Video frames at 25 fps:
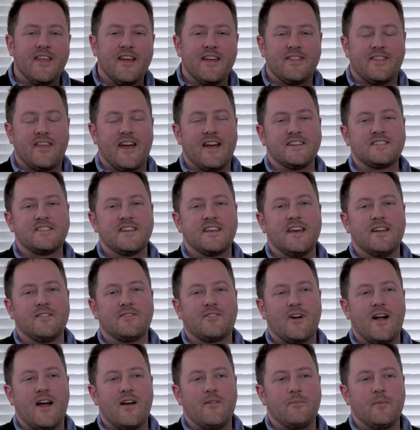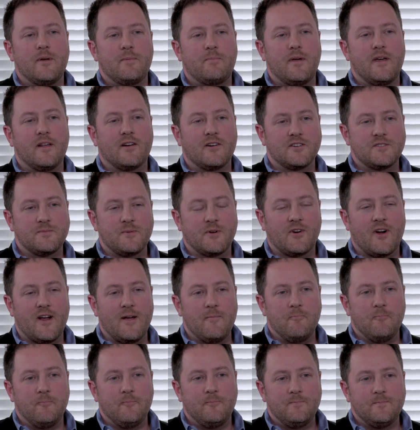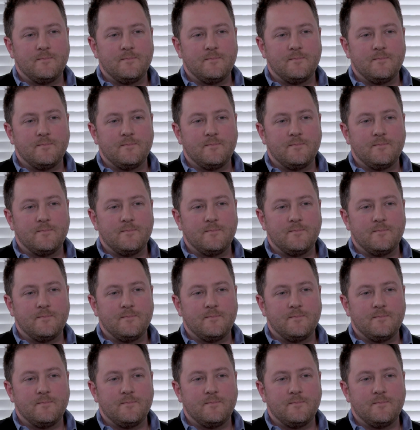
Th- thanks again for having me, Peter. It's been great.